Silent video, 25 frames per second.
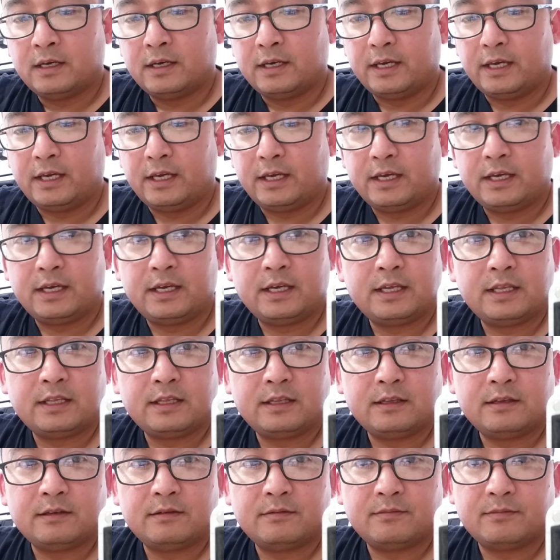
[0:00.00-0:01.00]

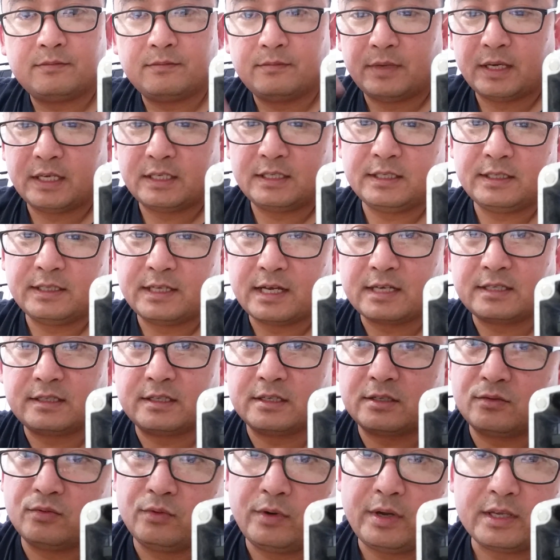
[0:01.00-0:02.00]
And basically, that's
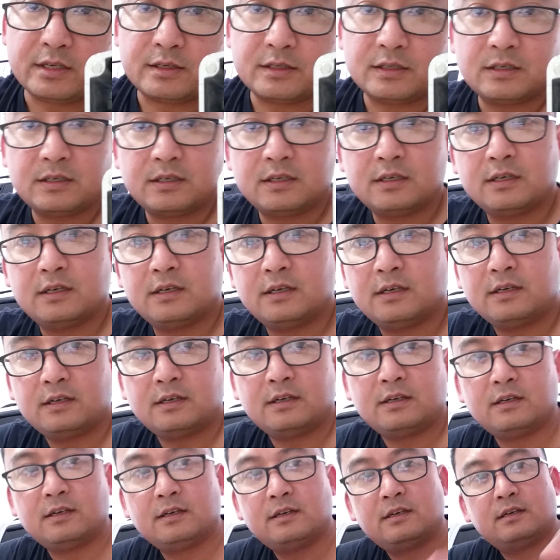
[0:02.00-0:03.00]
the switch
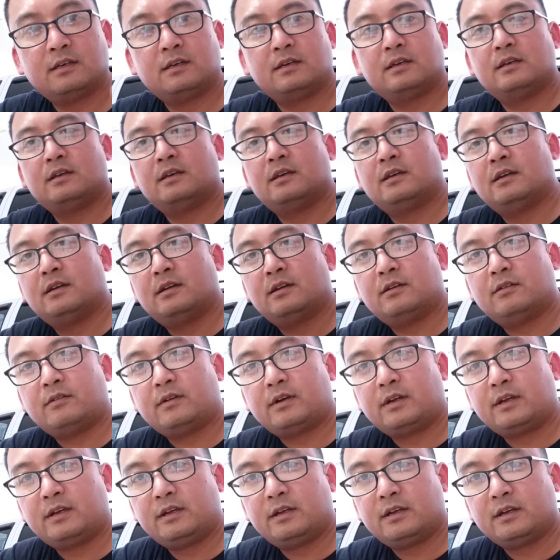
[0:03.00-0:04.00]

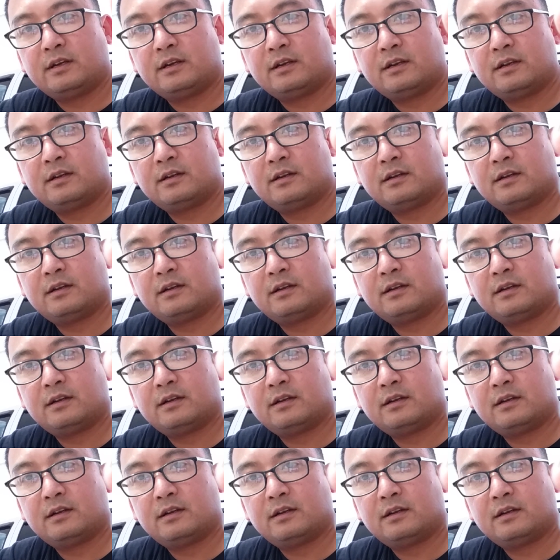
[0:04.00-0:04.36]
right here.